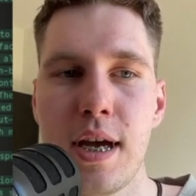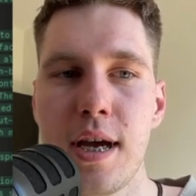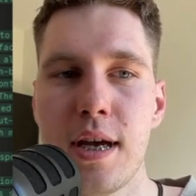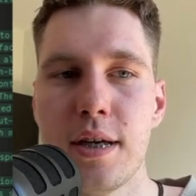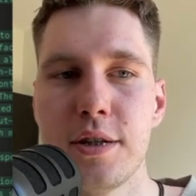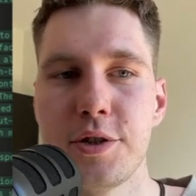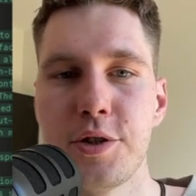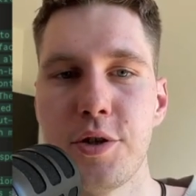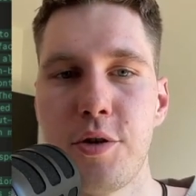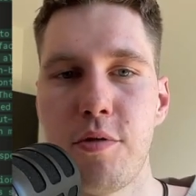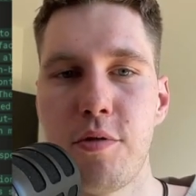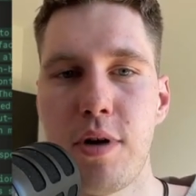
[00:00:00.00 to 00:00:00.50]

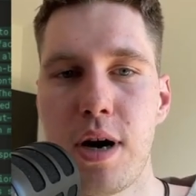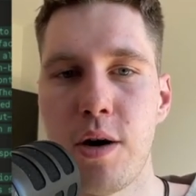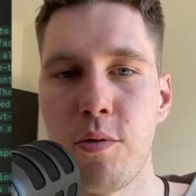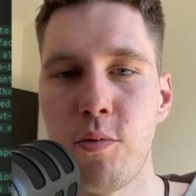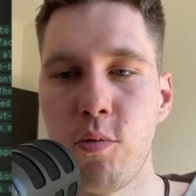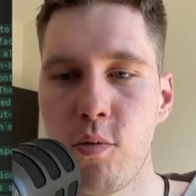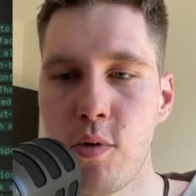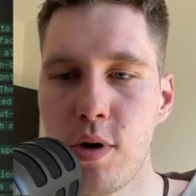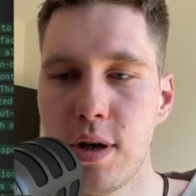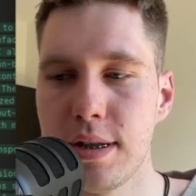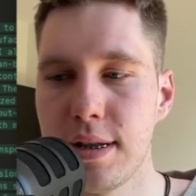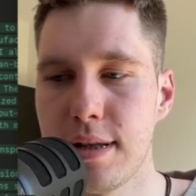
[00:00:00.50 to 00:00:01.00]
so I
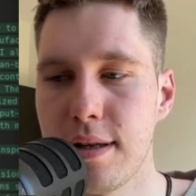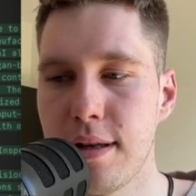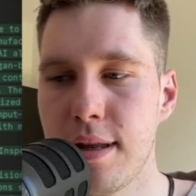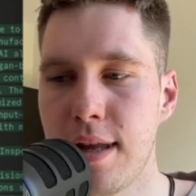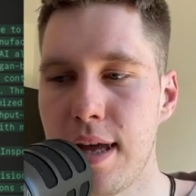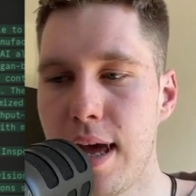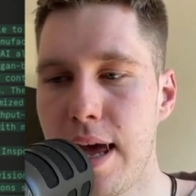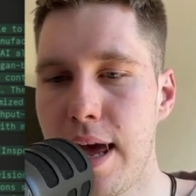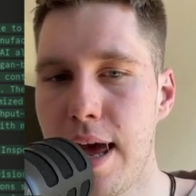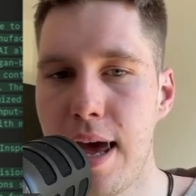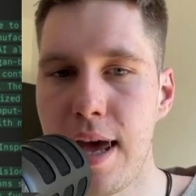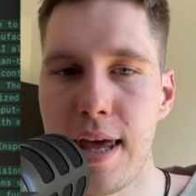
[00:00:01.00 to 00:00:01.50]
want
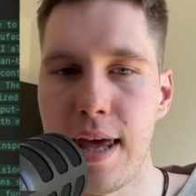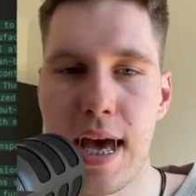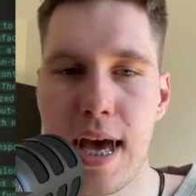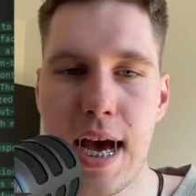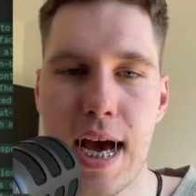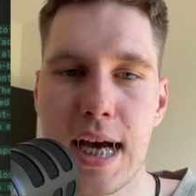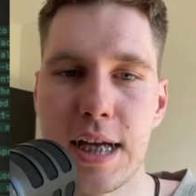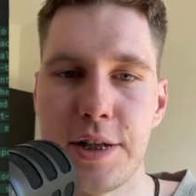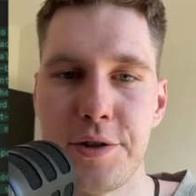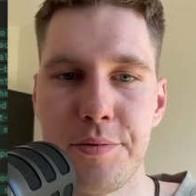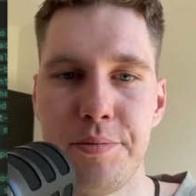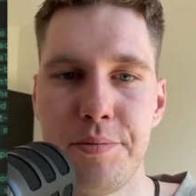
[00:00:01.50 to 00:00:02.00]
the
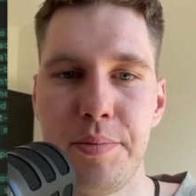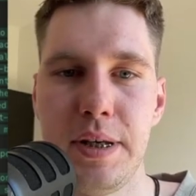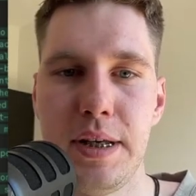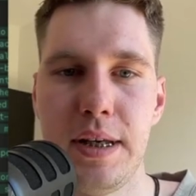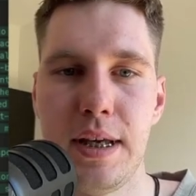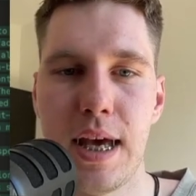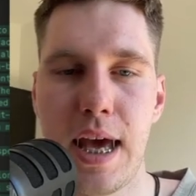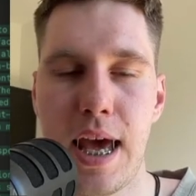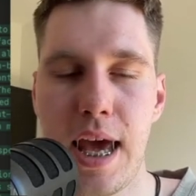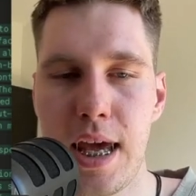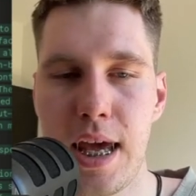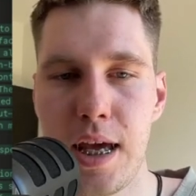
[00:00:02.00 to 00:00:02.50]
AI to be
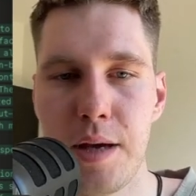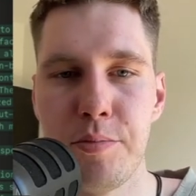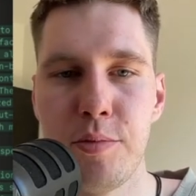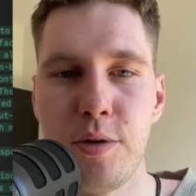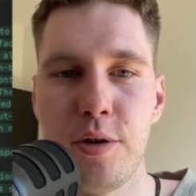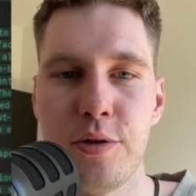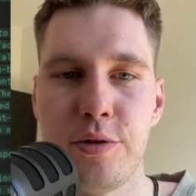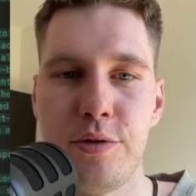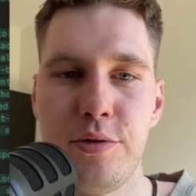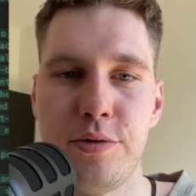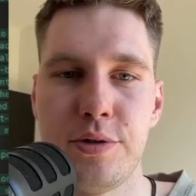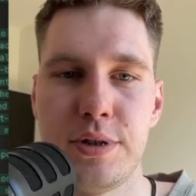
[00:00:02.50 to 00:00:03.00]
able
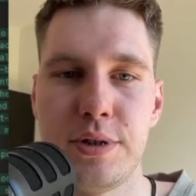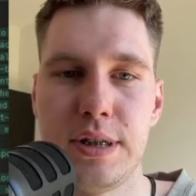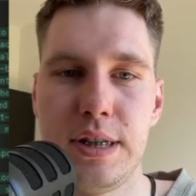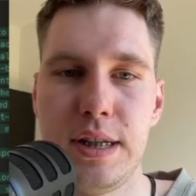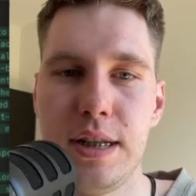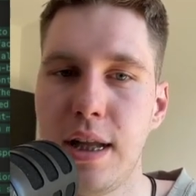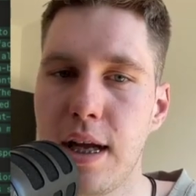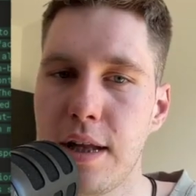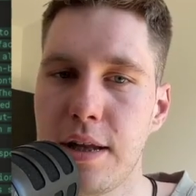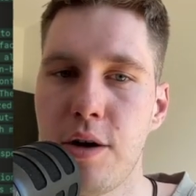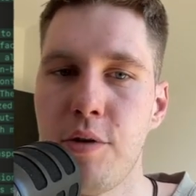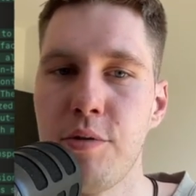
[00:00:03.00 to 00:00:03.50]
to see
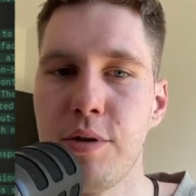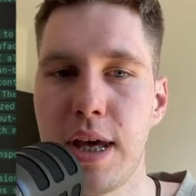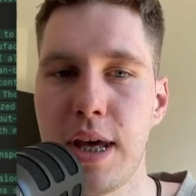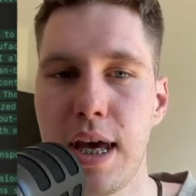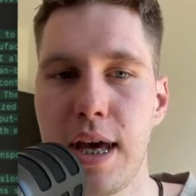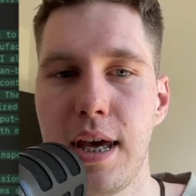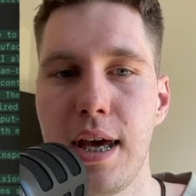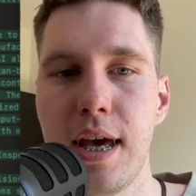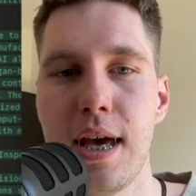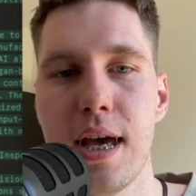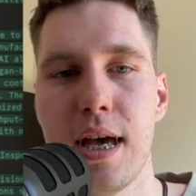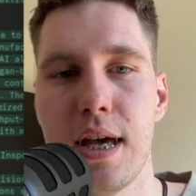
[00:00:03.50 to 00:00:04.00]
that, okay,
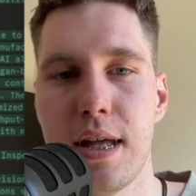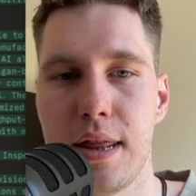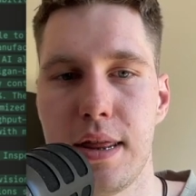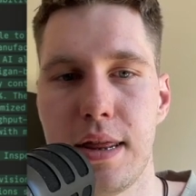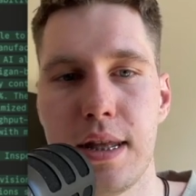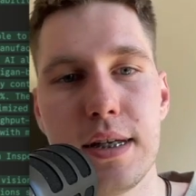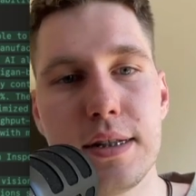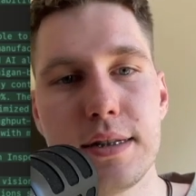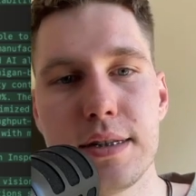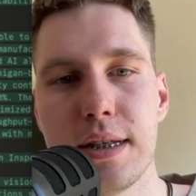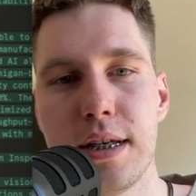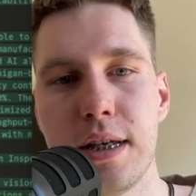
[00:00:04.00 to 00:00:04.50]

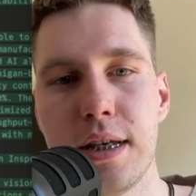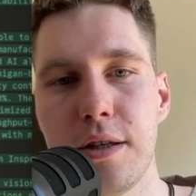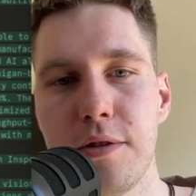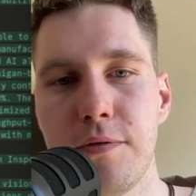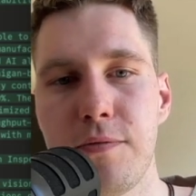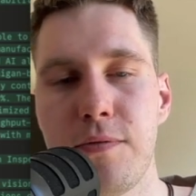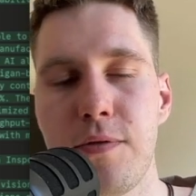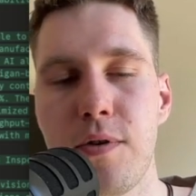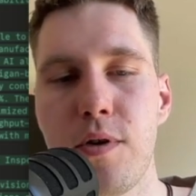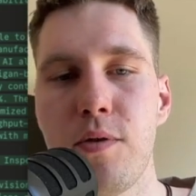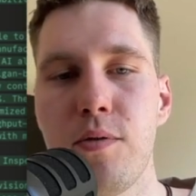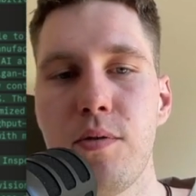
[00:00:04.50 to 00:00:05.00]
this
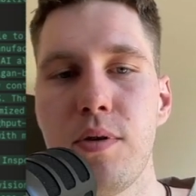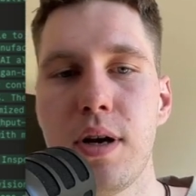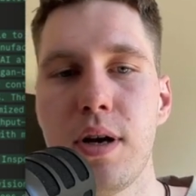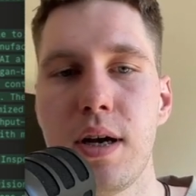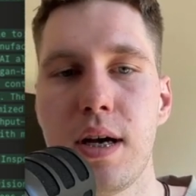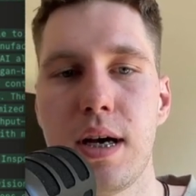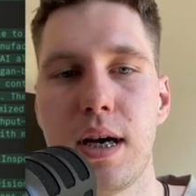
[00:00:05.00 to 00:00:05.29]
info